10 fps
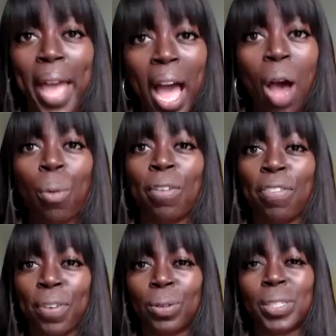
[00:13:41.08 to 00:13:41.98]

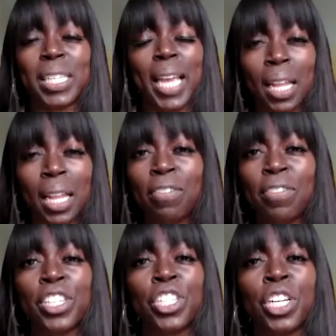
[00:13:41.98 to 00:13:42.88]
powerful
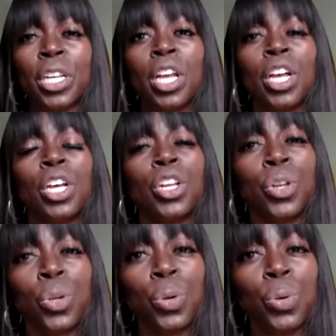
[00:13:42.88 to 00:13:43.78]
television,
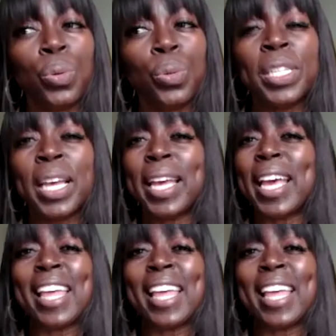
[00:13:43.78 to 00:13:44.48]
news,